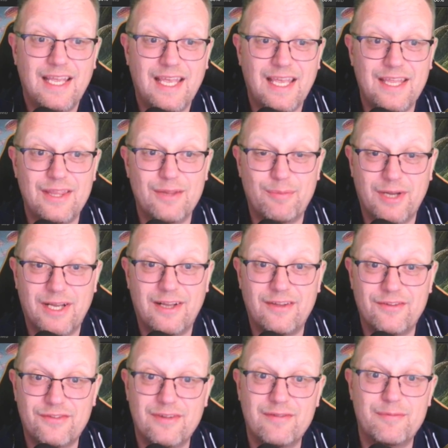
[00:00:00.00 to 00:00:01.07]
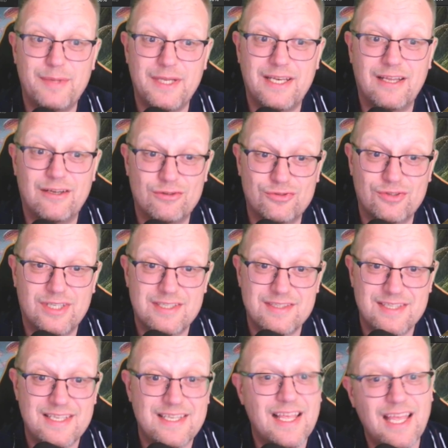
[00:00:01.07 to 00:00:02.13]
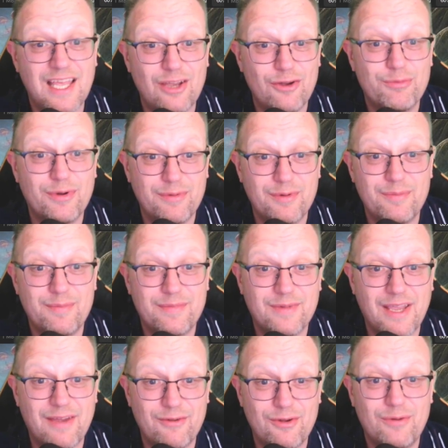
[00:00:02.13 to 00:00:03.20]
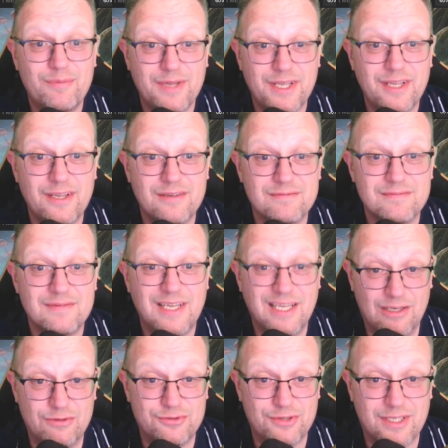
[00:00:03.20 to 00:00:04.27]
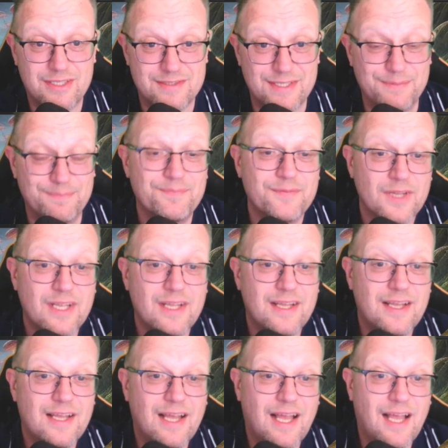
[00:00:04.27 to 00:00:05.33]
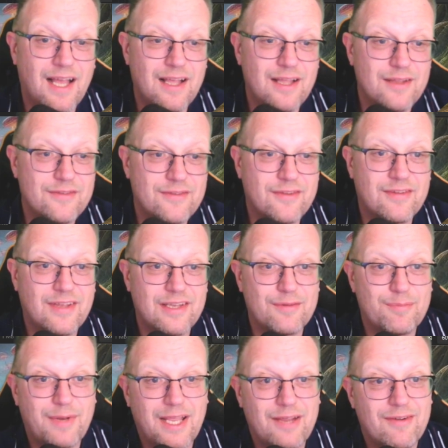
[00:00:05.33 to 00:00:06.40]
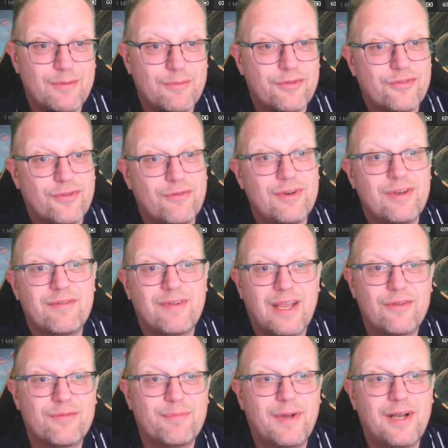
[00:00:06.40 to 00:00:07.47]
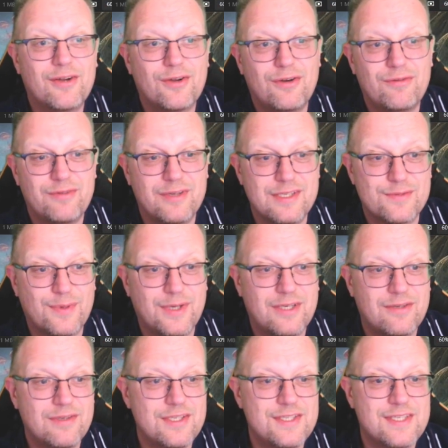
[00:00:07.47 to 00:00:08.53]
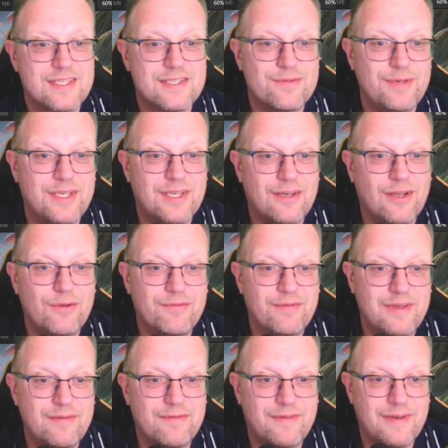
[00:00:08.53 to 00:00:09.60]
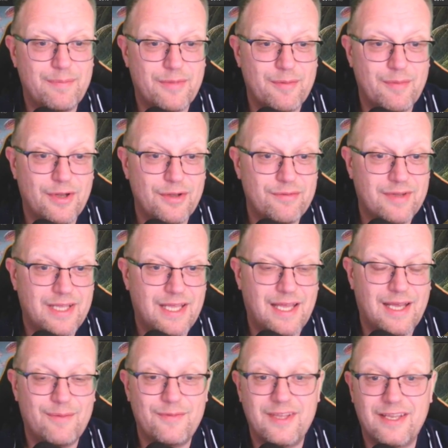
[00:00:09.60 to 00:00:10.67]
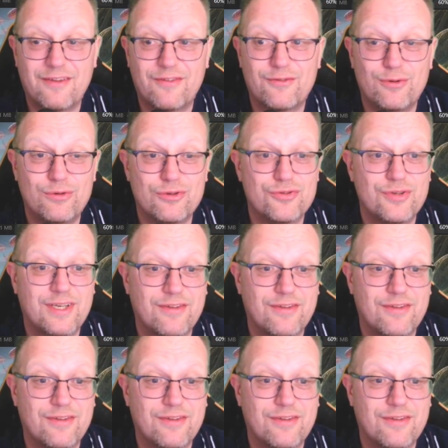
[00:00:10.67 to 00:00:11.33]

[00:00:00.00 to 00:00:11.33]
in the past have been Eldrazi. It will probably carry on being Eldrazi. Decided to play around with Sovereign of House Markov as well, just so we can hopefully flip them over. The Extort trigger